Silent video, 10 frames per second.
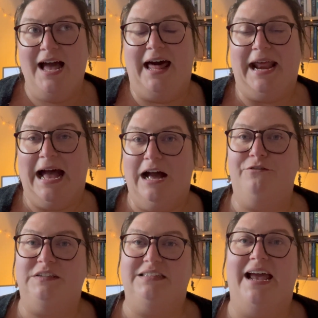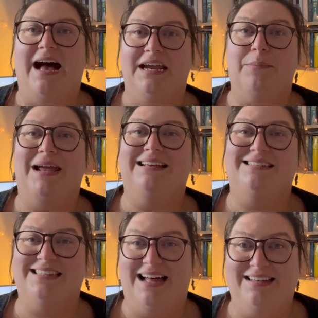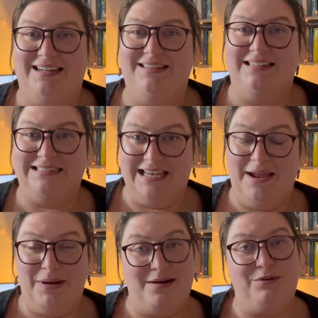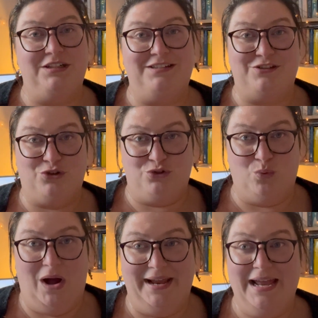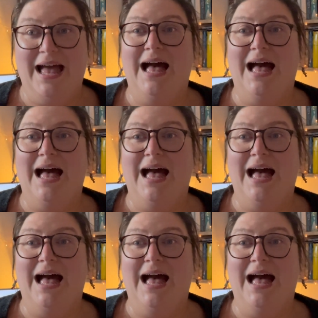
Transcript: And I have to say, I am exactly the same. And I'm going to discuss why.